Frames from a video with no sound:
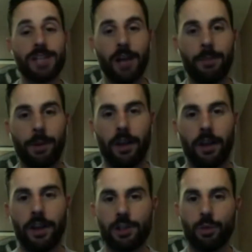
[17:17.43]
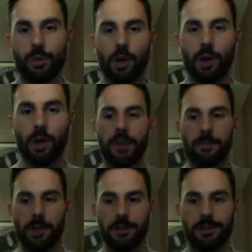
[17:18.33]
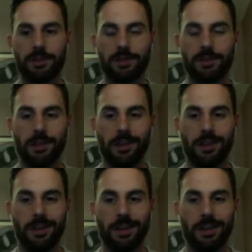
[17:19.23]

she was saying apparently that she's really good with numbers.